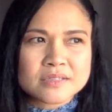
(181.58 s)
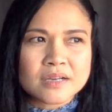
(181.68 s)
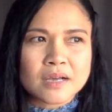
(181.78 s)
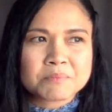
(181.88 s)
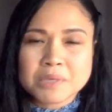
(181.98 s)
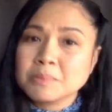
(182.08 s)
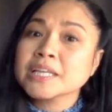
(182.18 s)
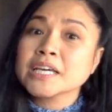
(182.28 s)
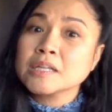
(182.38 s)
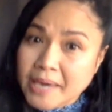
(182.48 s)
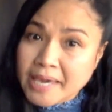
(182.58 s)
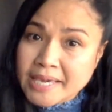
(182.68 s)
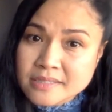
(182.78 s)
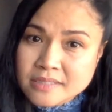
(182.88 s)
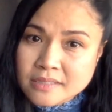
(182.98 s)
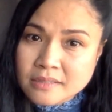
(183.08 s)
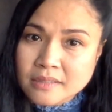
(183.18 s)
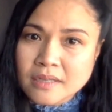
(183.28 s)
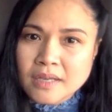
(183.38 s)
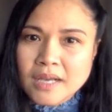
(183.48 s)
is uh, biblical based.
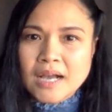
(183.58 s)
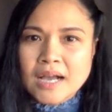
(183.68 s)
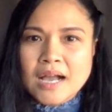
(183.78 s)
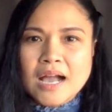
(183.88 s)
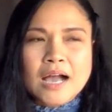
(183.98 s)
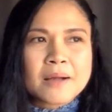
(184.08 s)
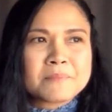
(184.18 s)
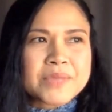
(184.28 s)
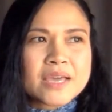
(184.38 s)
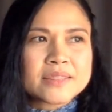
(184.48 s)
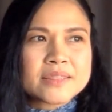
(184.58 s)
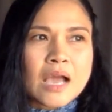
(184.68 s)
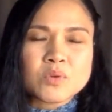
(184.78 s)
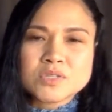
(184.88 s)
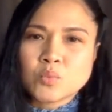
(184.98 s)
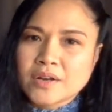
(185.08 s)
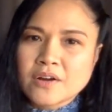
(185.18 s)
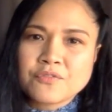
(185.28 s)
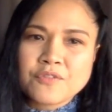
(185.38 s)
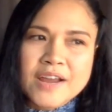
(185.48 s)
Okay. Um, and that was what
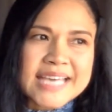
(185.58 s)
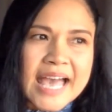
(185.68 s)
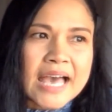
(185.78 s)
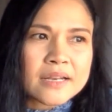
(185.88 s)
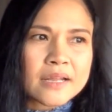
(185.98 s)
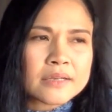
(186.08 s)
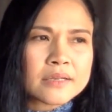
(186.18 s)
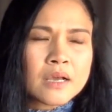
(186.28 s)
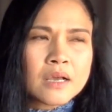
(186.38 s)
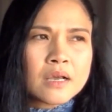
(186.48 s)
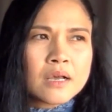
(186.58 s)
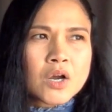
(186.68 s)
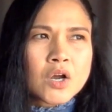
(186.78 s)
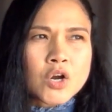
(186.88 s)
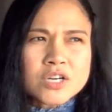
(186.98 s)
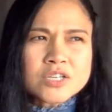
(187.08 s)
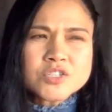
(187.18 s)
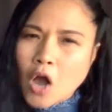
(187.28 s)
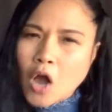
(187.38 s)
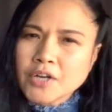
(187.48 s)
our friend had. And her
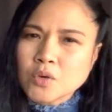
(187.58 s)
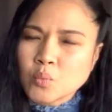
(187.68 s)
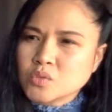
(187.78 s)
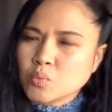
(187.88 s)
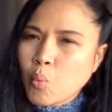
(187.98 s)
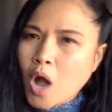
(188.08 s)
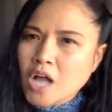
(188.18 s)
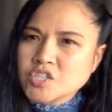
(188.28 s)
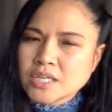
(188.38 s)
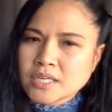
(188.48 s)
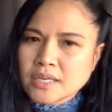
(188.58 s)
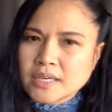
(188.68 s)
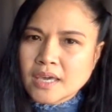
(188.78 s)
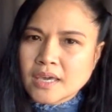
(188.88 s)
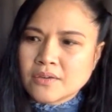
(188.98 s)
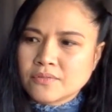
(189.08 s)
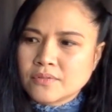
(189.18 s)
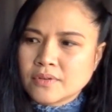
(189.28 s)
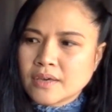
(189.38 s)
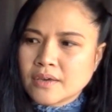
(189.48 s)
daughter was watching a,
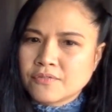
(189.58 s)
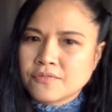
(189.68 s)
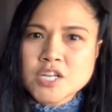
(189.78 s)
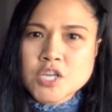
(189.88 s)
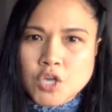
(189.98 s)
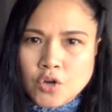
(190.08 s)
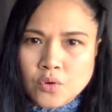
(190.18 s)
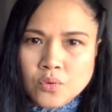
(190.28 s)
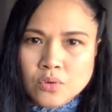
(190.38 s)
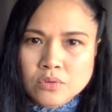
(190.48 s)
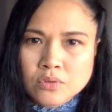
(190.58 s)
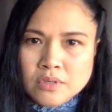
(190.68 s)
a video